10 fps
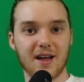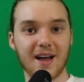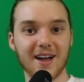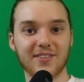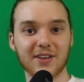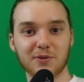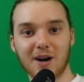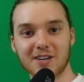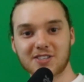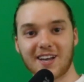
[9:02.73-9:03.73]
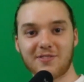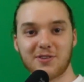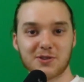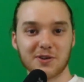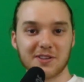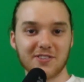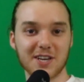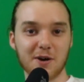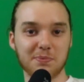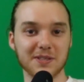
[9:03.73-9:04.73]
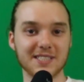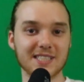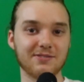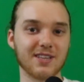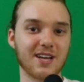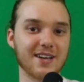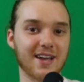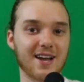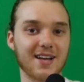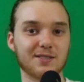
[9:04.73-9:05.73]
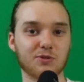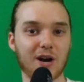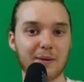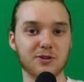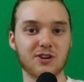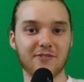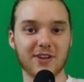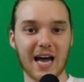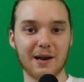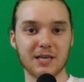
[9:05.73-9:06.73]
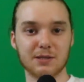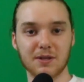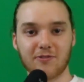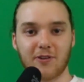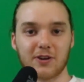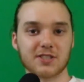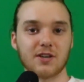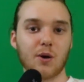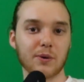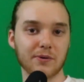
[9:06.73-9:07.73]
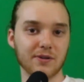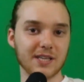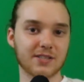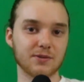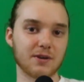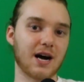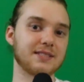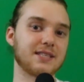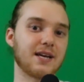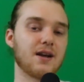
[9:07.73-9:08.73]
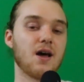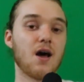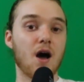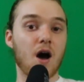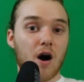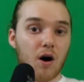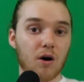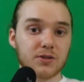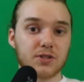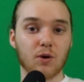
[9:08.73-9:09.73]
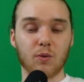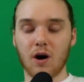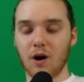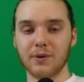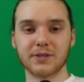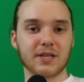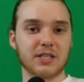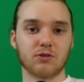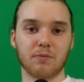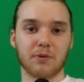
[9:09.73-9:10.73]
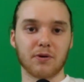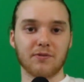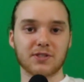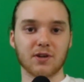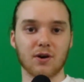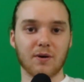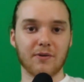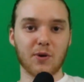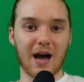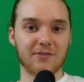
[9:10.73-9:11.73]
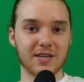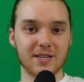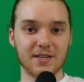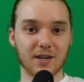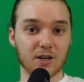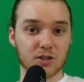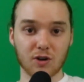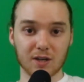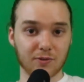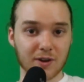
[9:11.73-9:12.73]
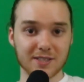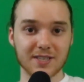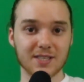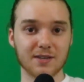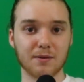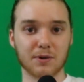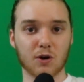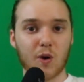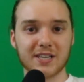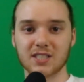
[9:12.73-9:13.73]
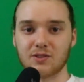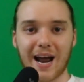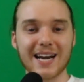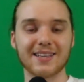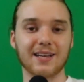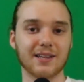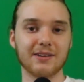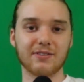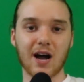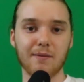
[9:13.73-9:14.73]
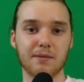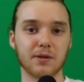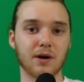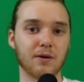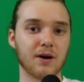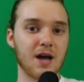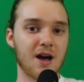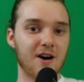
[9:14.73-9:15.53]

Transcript: Hey, thanks for watching. If you enjoyed the video, please leave a like and subscribe to Draft Academy to be the first to know when we release new content. Also, we're always looking to improve. So if you have any constructive criticism or questions or anything, leave a comment below.